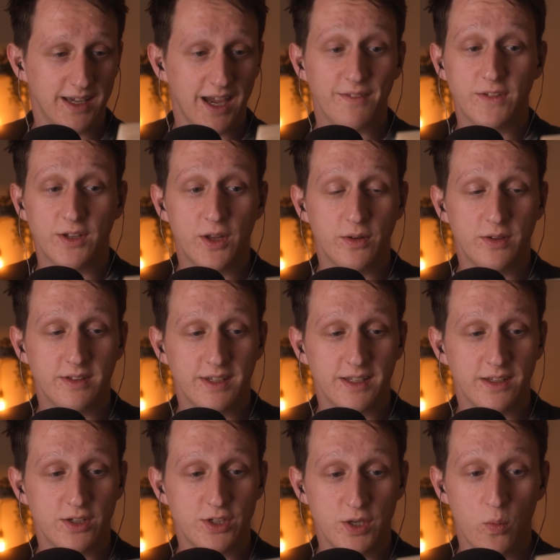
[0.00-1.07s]
After noticing
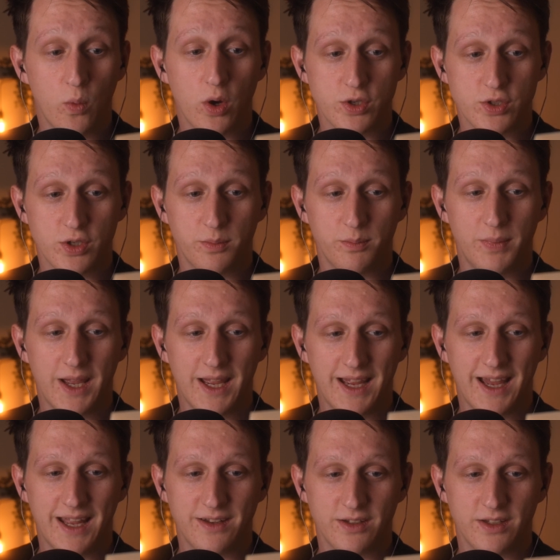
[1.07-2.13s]
that she washed up
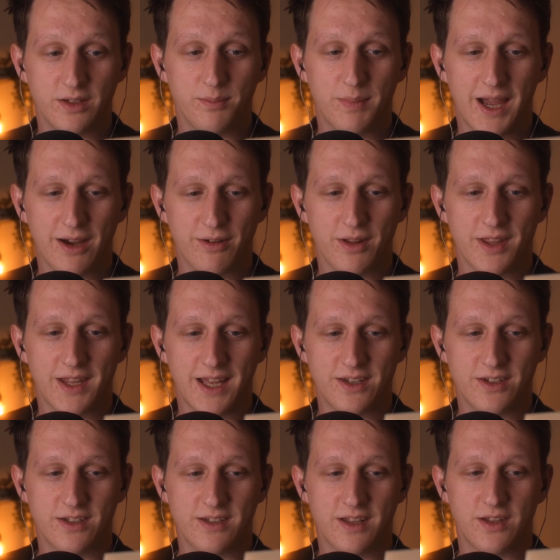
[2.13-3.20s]
barehanded, Margaret
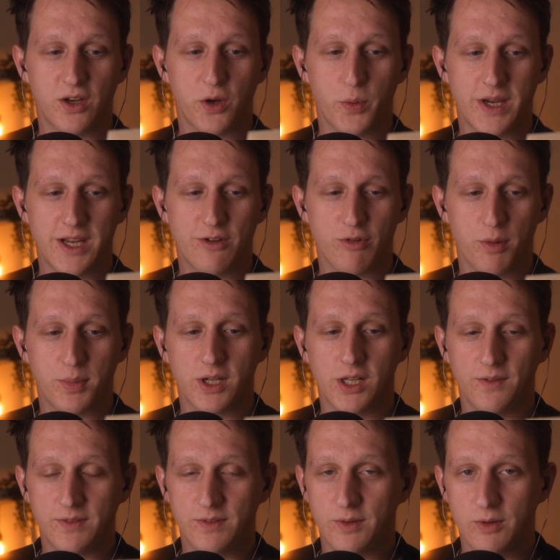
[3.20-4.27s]
Thatcher's and the Queen rubber
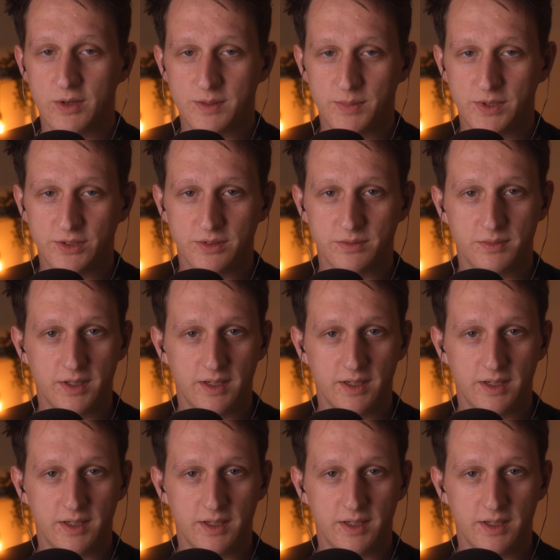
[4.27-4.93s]
gloves for Christmas.